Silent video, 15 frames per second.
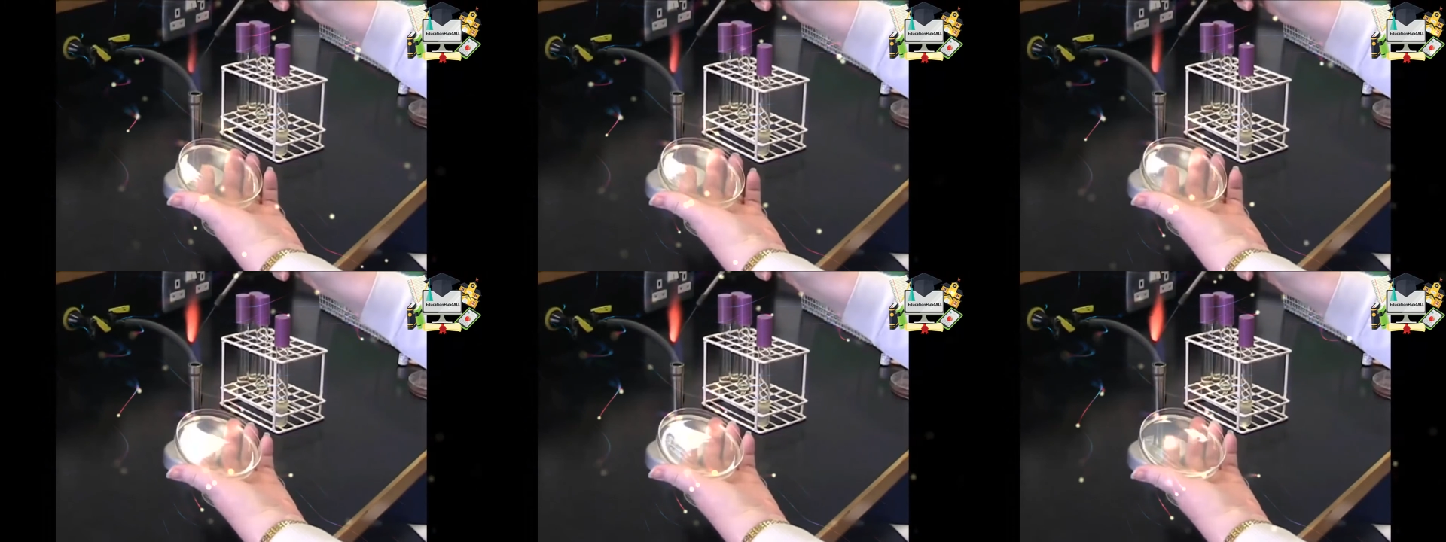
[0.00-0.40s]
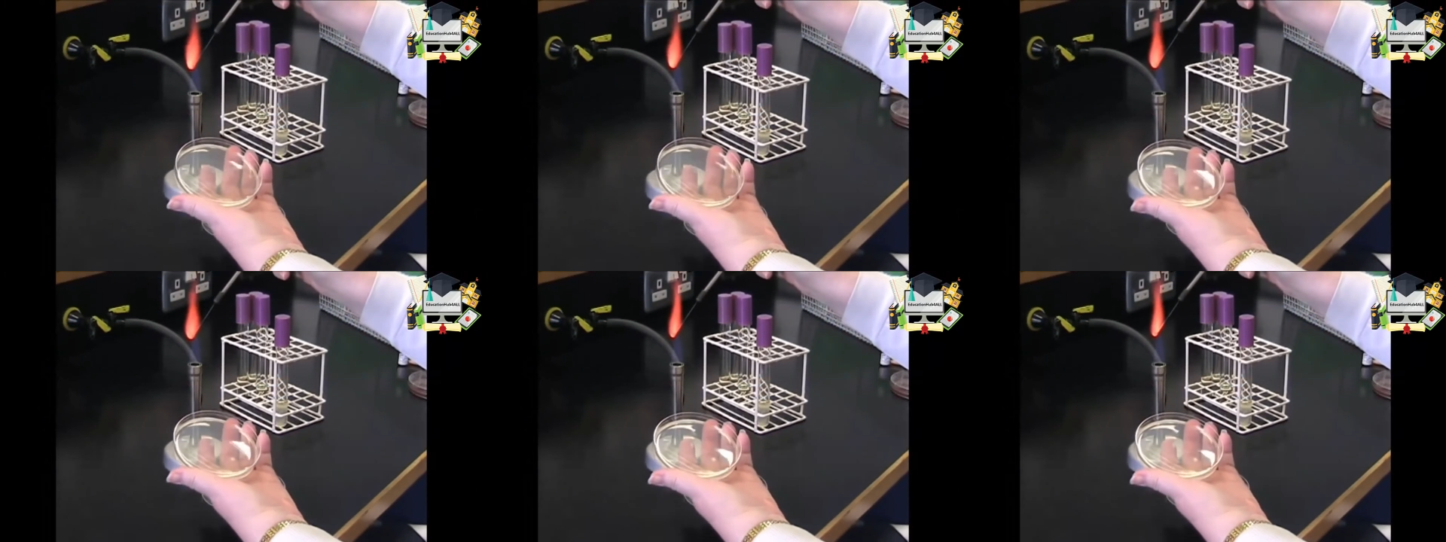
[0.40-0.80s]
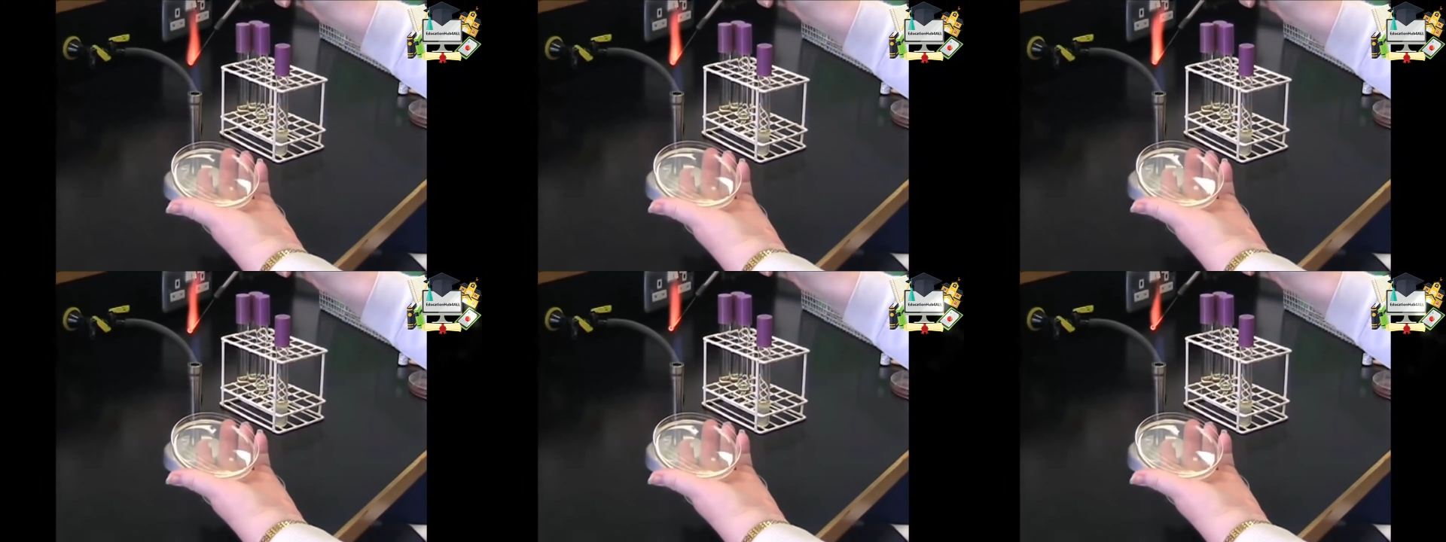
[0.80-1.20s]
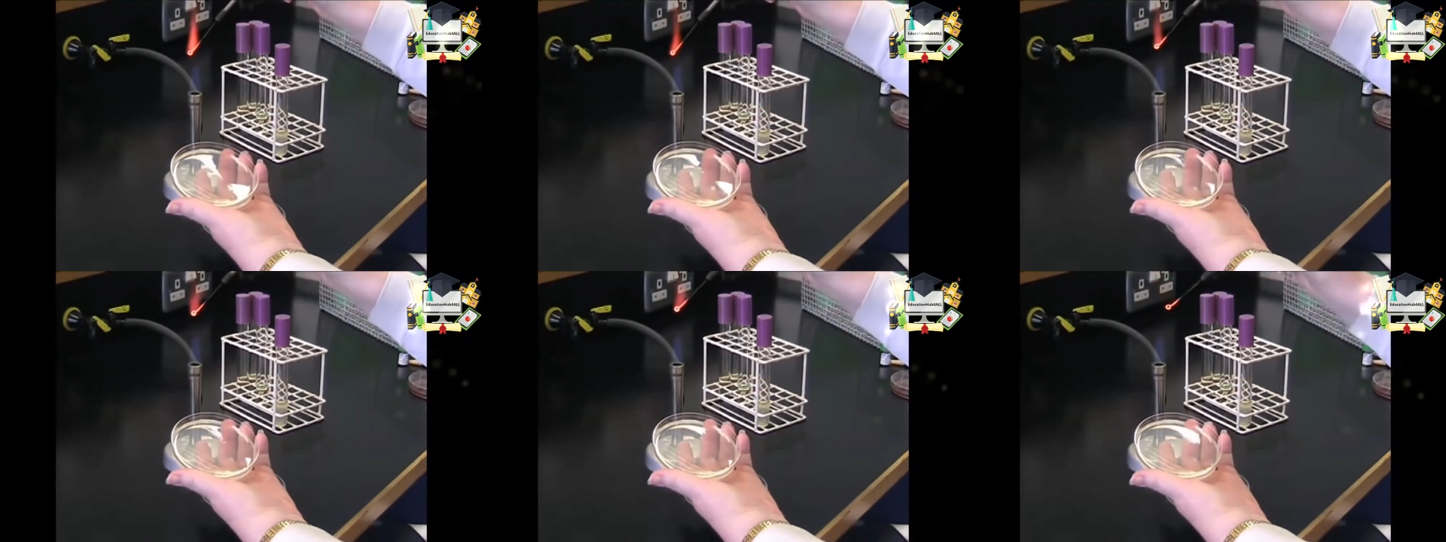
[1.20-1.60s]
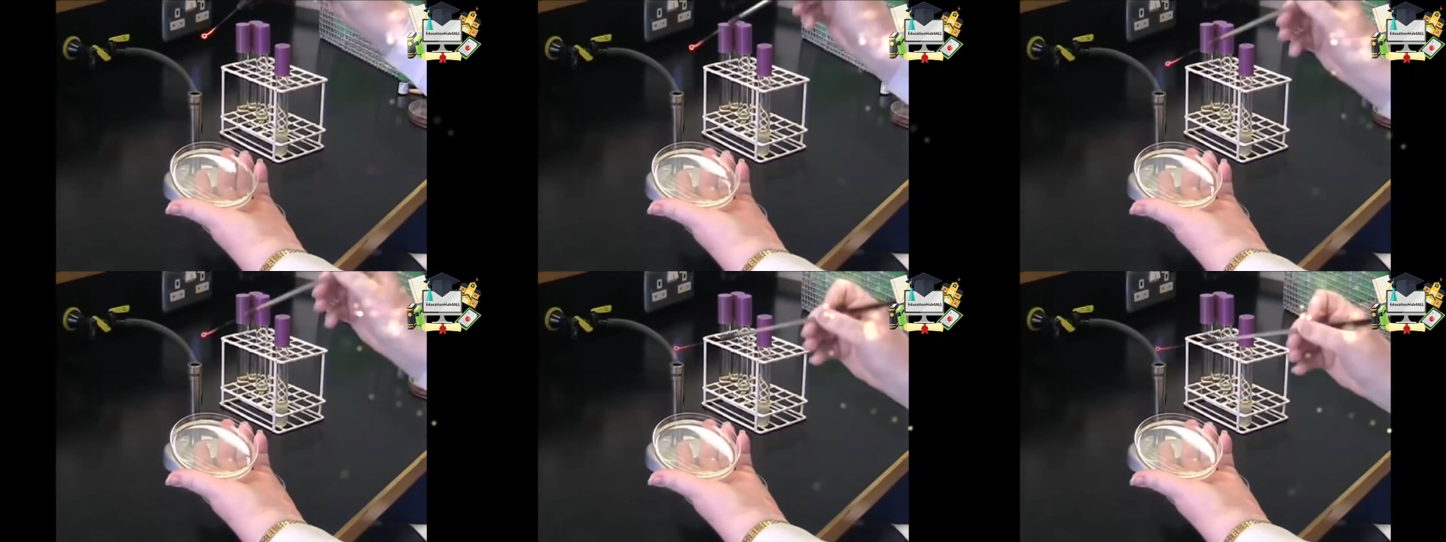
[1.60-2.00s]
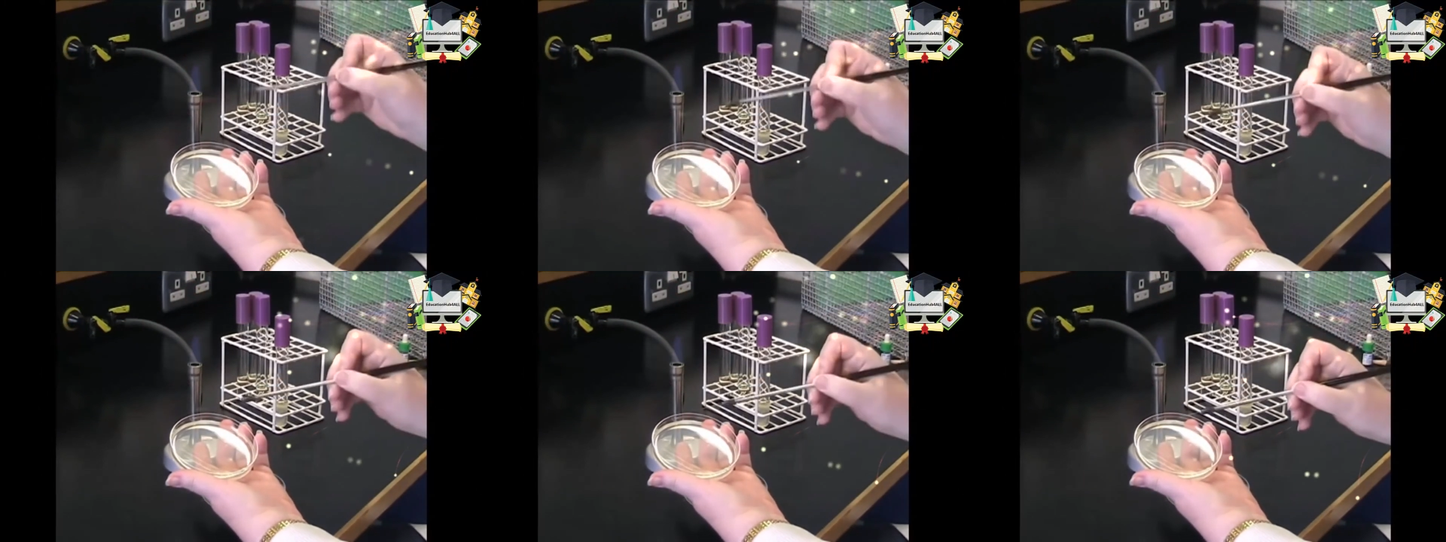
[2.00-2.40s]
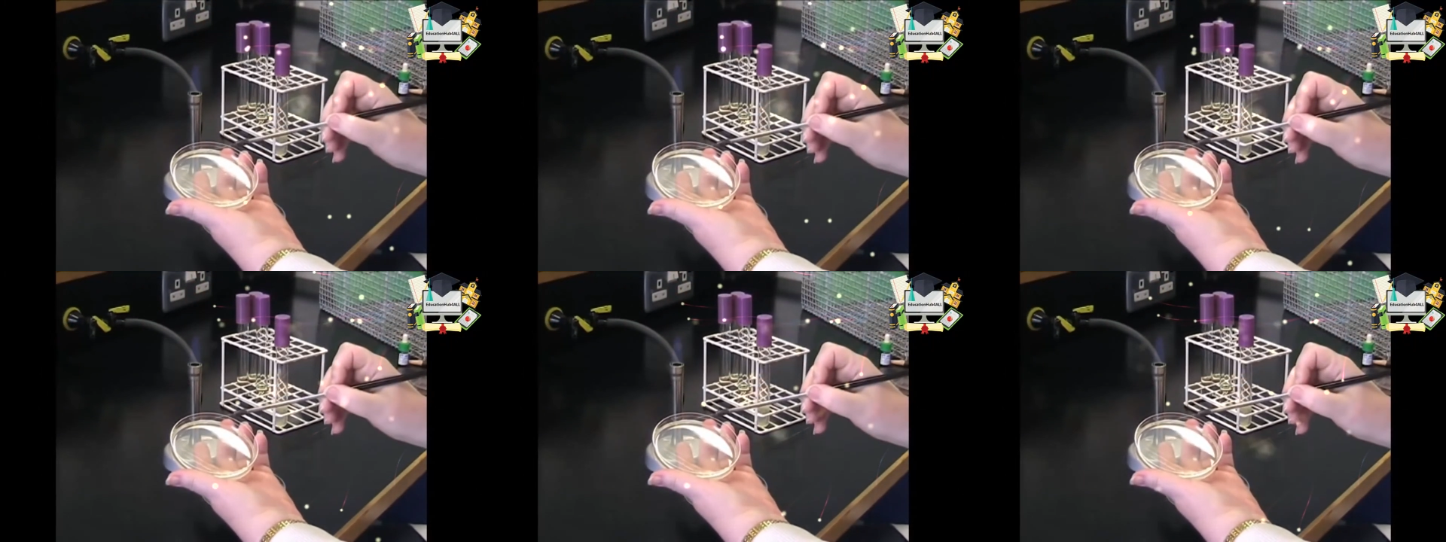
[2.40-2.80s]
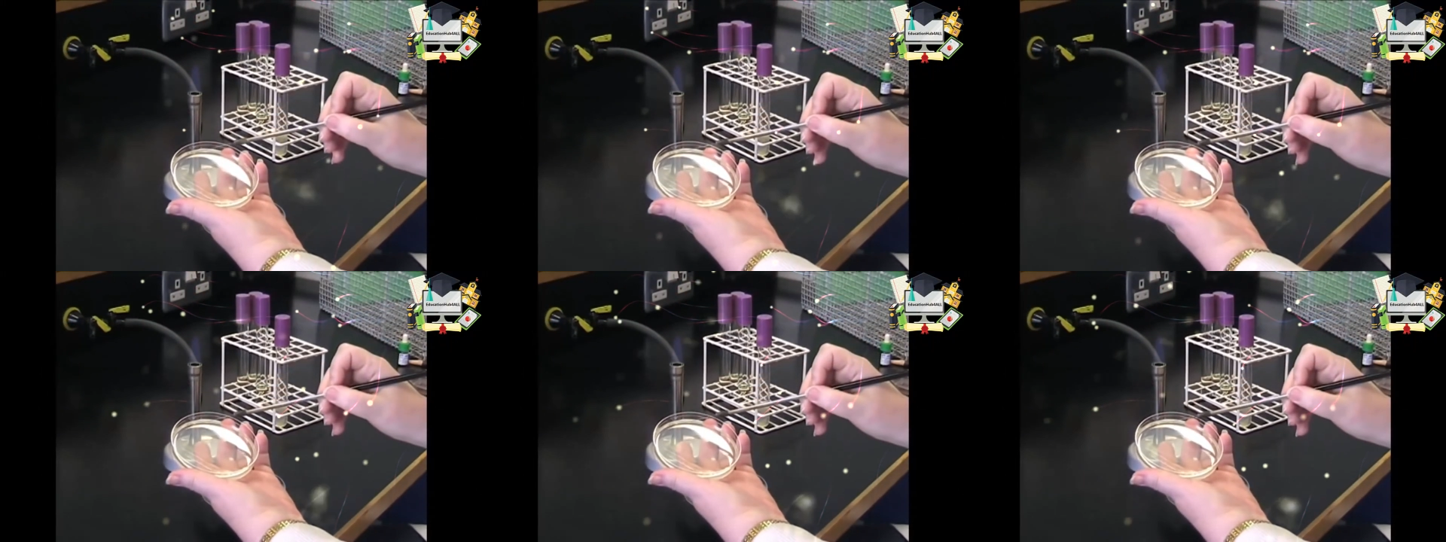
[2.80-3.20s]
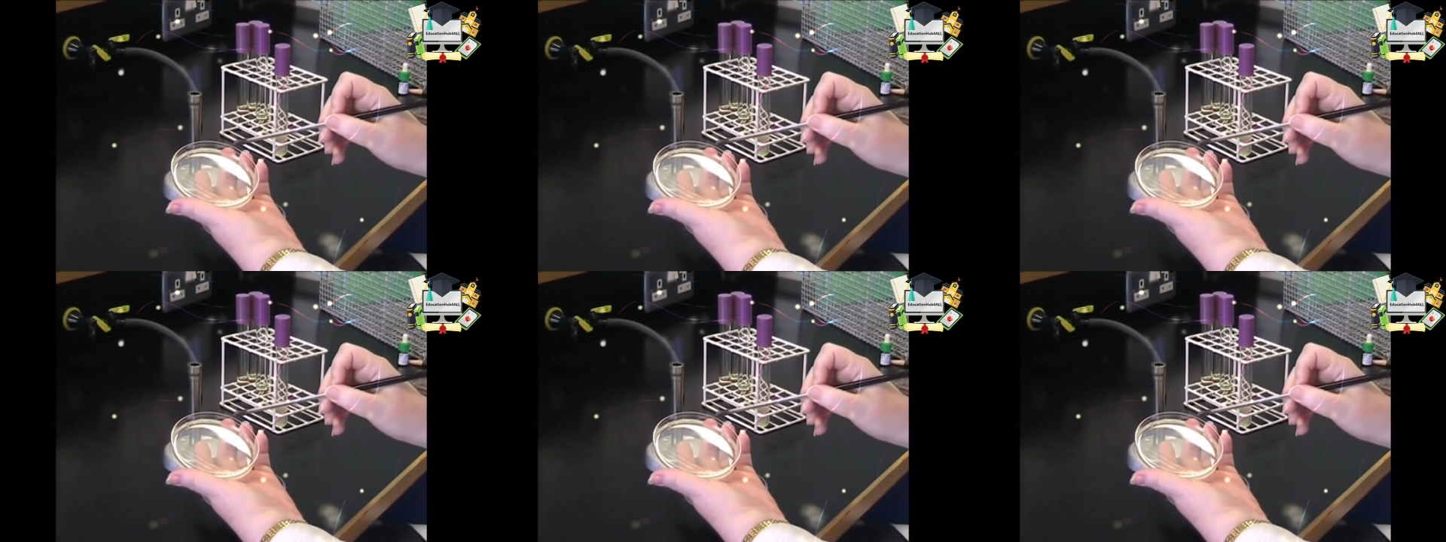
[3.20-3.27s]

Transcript: (no speaker visible)